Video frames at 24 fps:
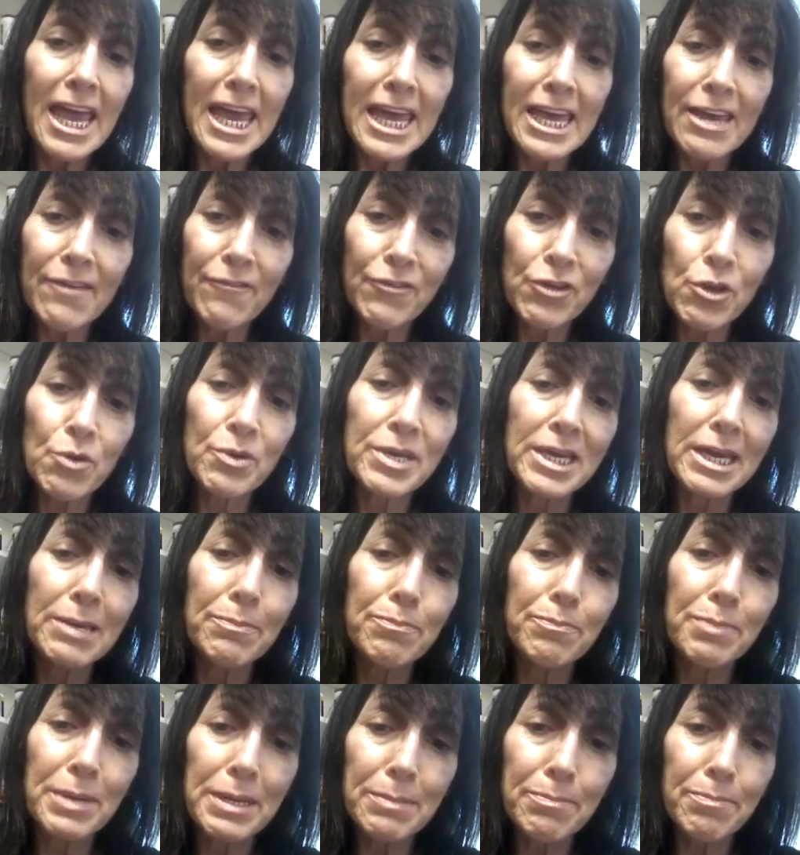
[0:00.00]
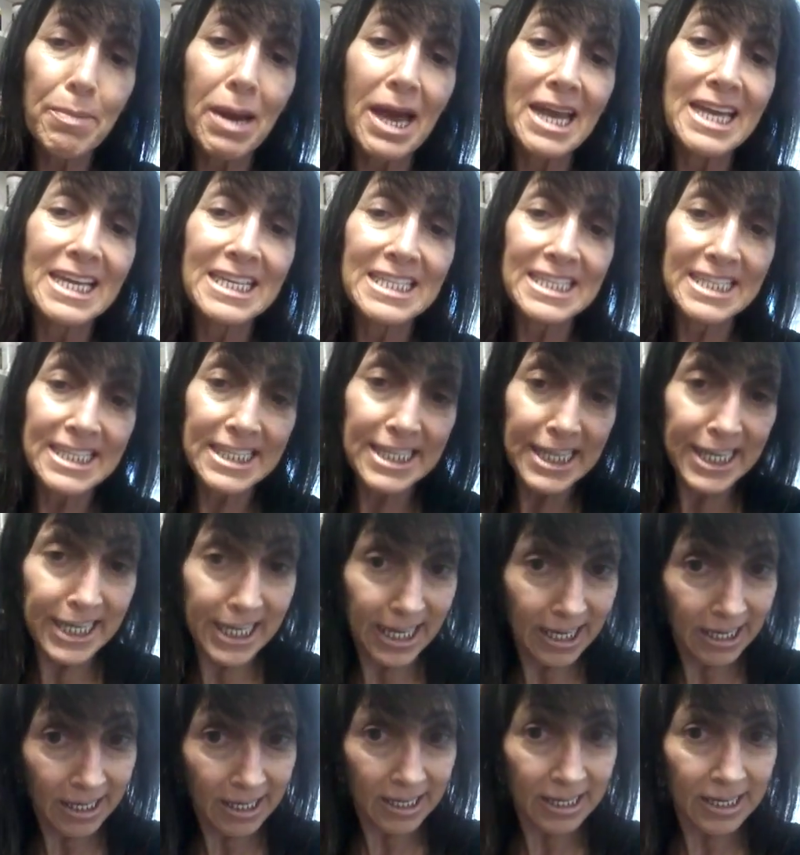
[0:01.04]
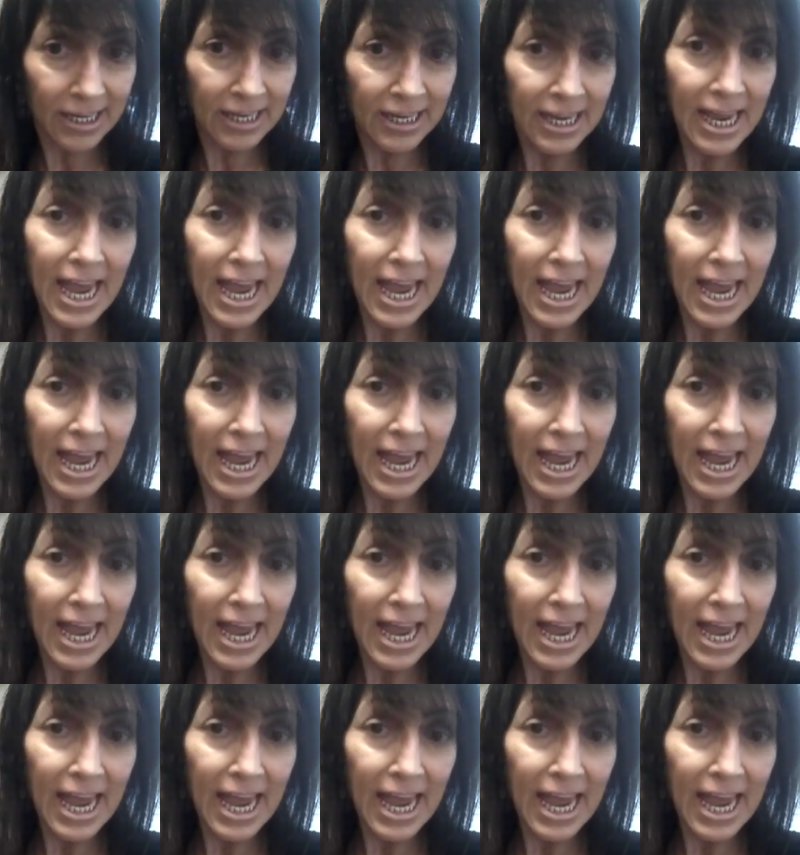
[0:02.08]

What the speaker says: If you get bit by a tick,